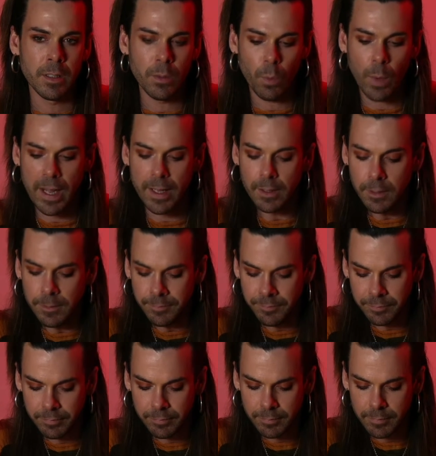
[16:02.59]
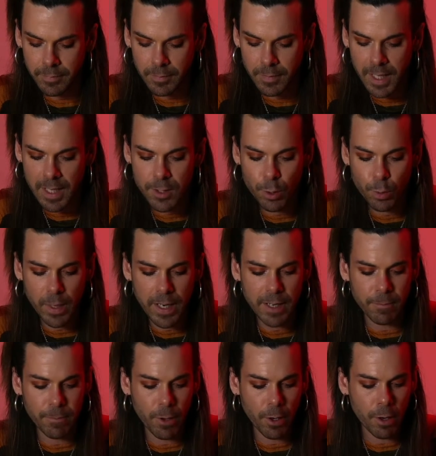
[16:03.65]
Well, that's your
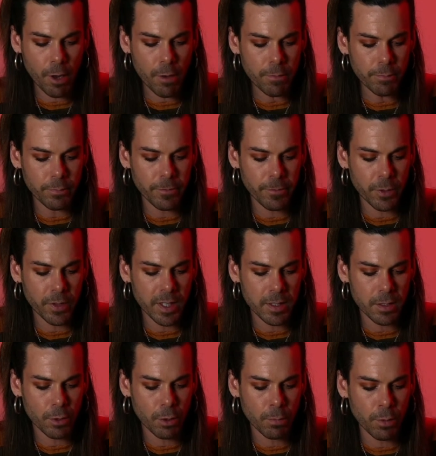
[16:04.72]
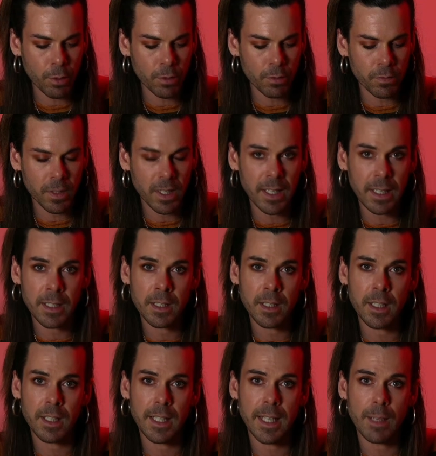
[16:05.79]
reading, Virgo, for this new moon
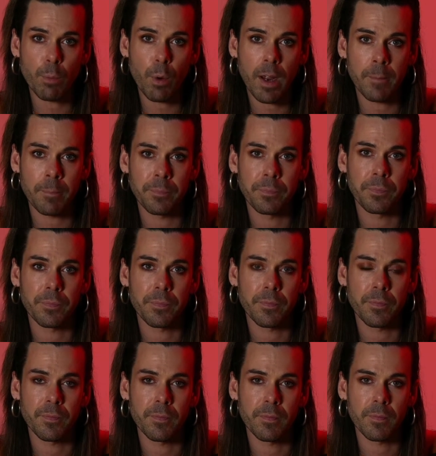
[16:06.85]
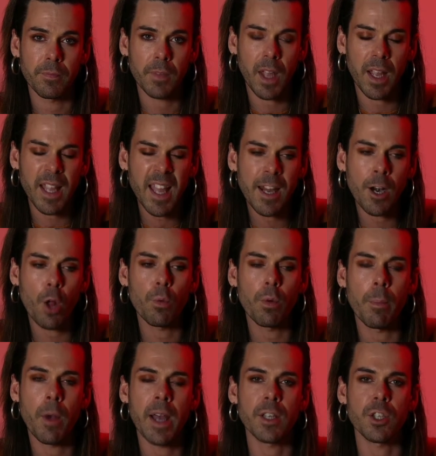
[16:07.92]
in Libra. Again, I'll
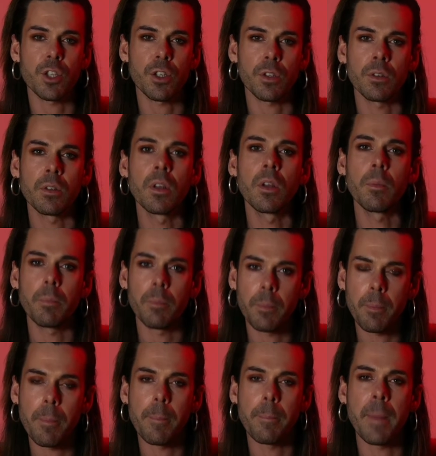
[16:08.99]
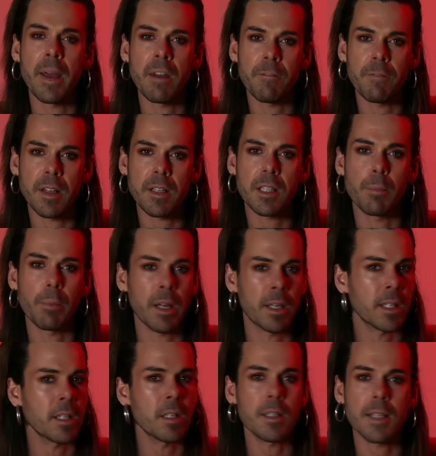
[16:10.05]
remind you, manifest
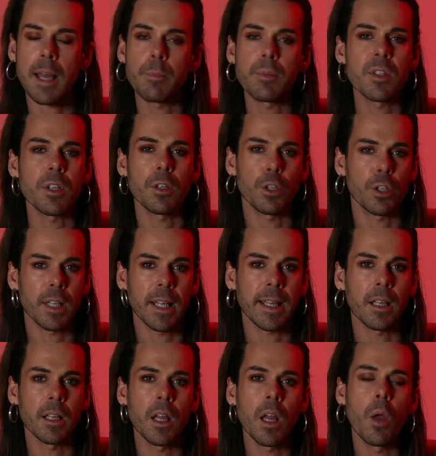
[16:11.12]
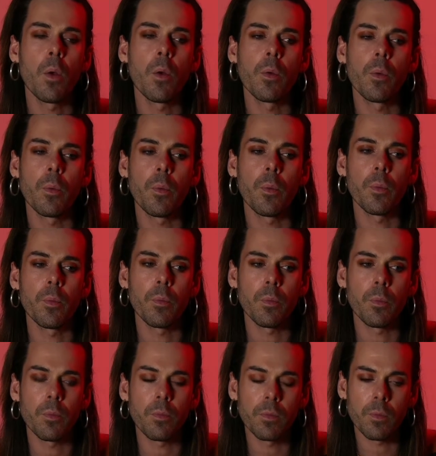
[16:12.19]
abundance, absolutely.
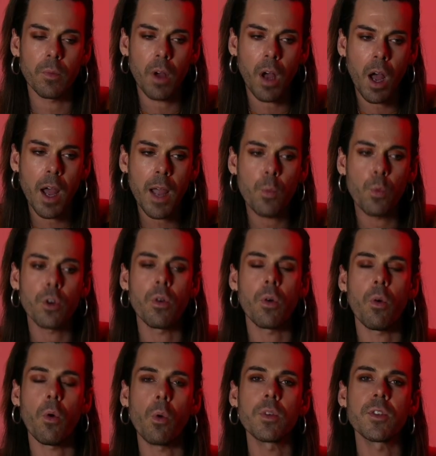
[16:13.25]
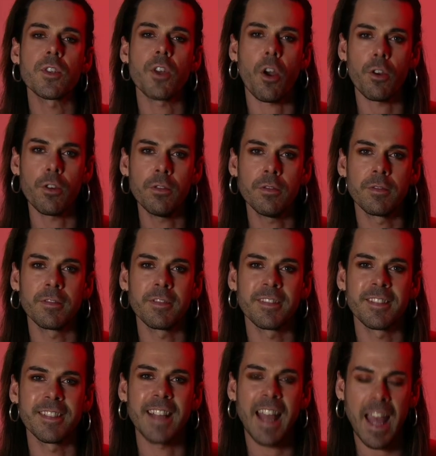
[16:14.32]
I would also,
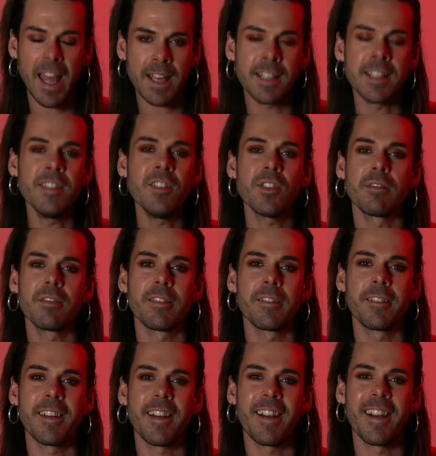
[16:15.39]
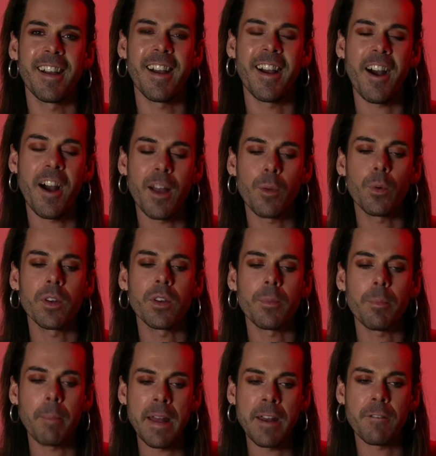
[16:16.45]
and I would
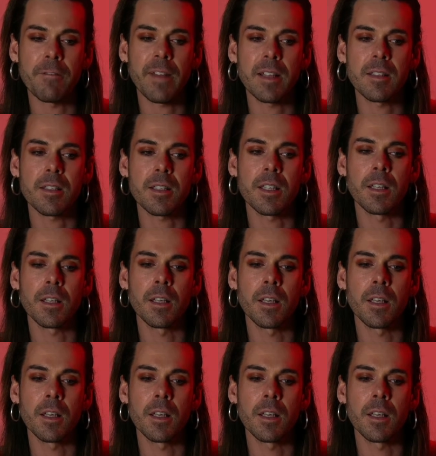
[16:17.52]
manifest